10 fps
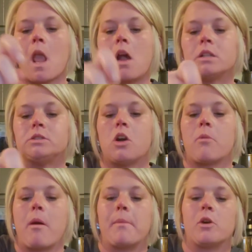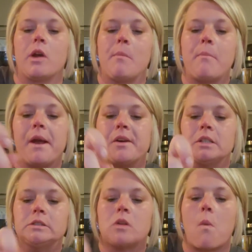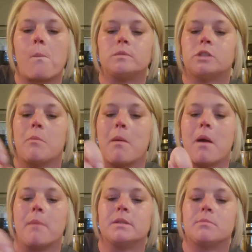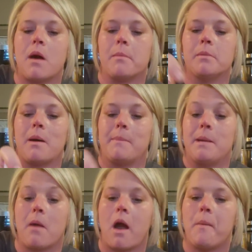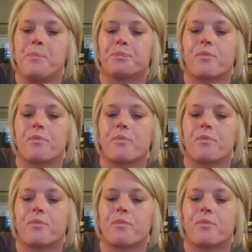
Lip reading: going to talk about my grandparents. So my mama's mama, my Mima